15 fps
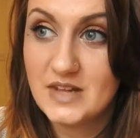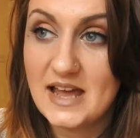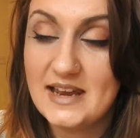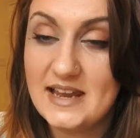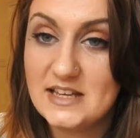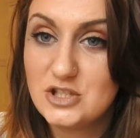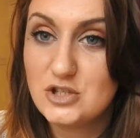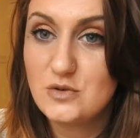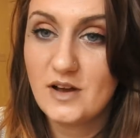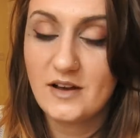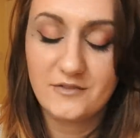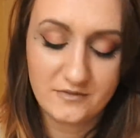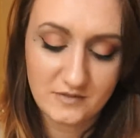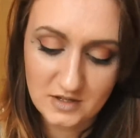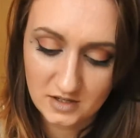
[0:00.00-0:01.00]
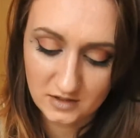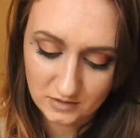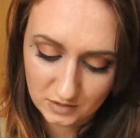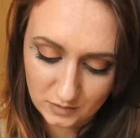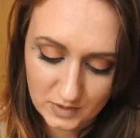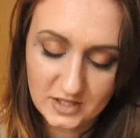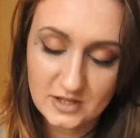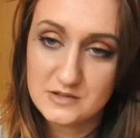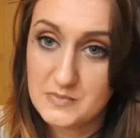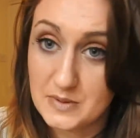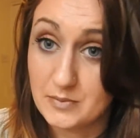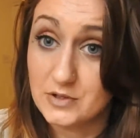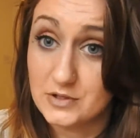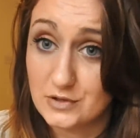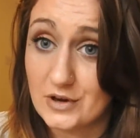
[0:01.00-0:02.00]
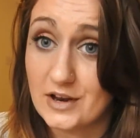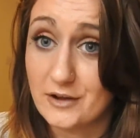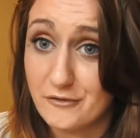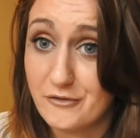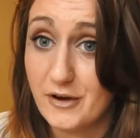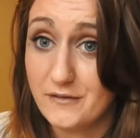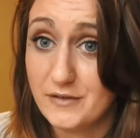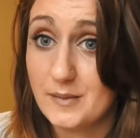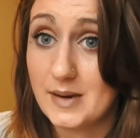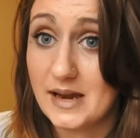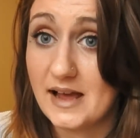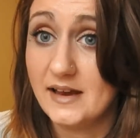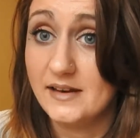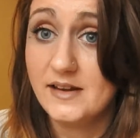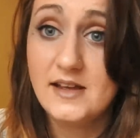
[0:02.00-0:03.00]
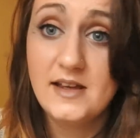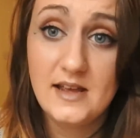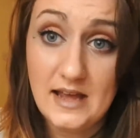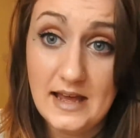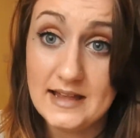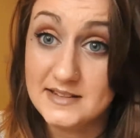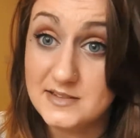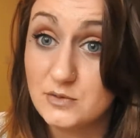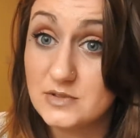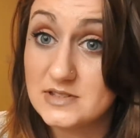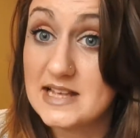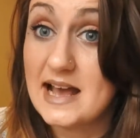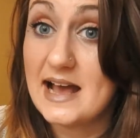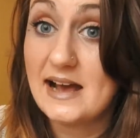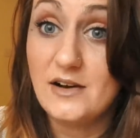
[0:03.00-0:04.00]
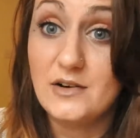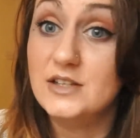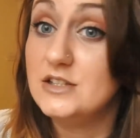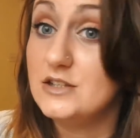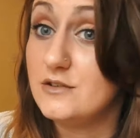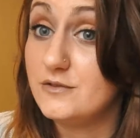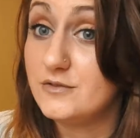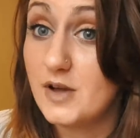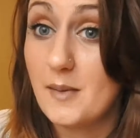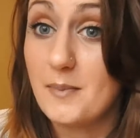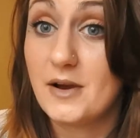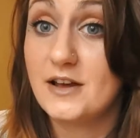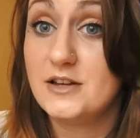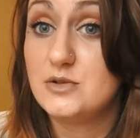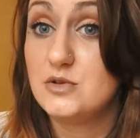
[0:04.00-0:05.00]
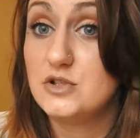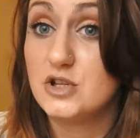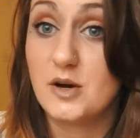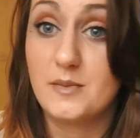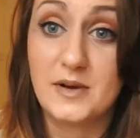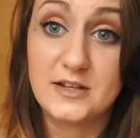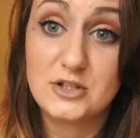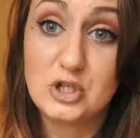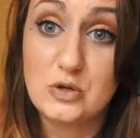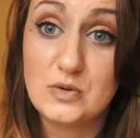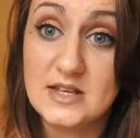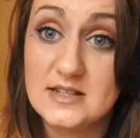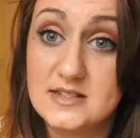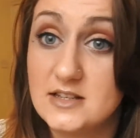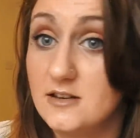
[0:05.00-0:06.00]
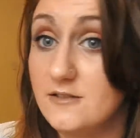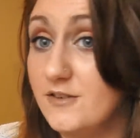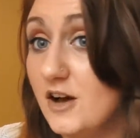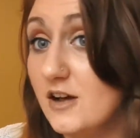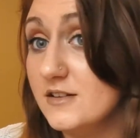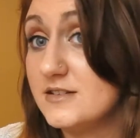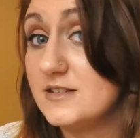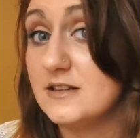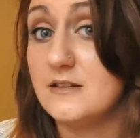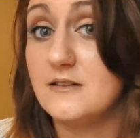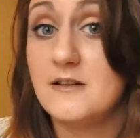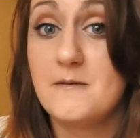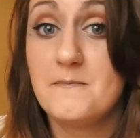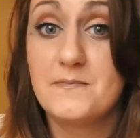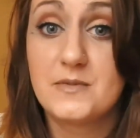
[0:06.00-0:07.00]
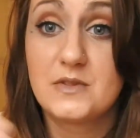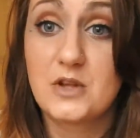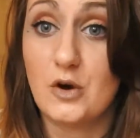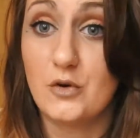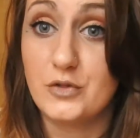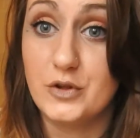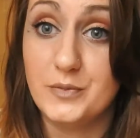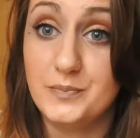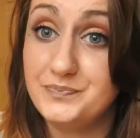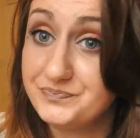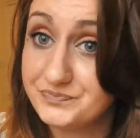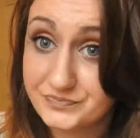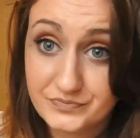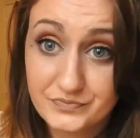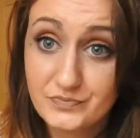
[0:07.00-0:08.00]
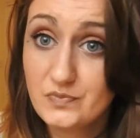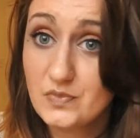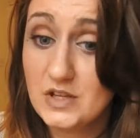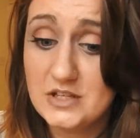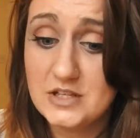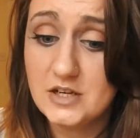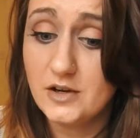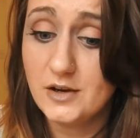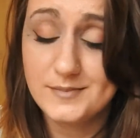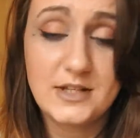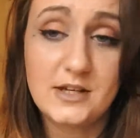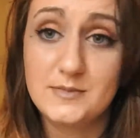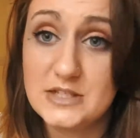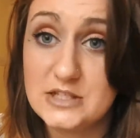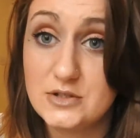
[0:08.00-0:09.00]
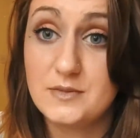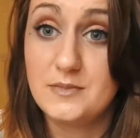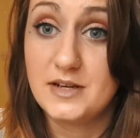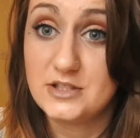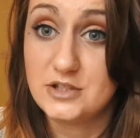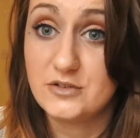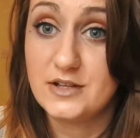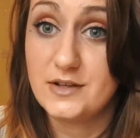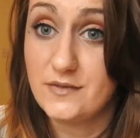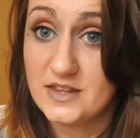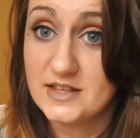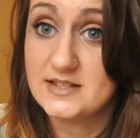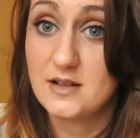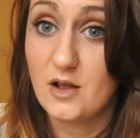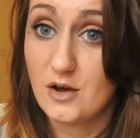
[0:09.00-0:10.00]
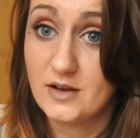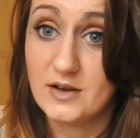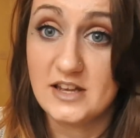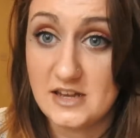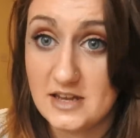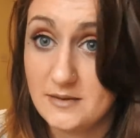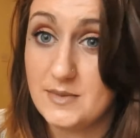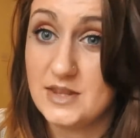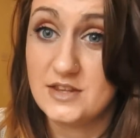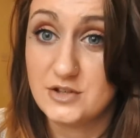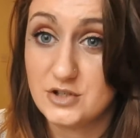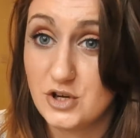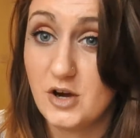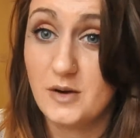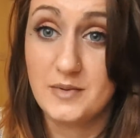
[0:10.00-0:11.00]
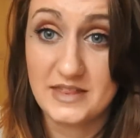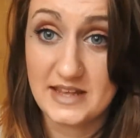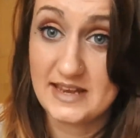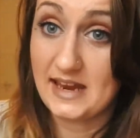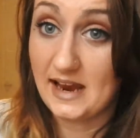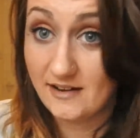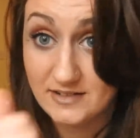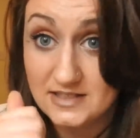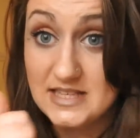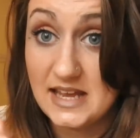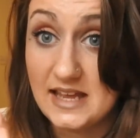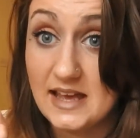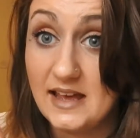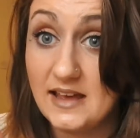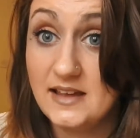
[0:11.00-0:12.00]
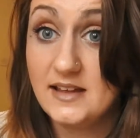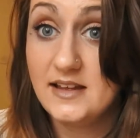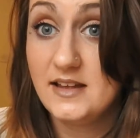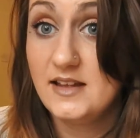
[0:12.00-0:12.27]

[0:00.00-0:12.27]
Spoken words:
Unless you have, you're one of those people that's got like a 5-year plan and it's all set out and you've applied to a job like 2 years in advance and told them, I'm going to be doing my degree for this long, can you give me this job? And they guarantee it.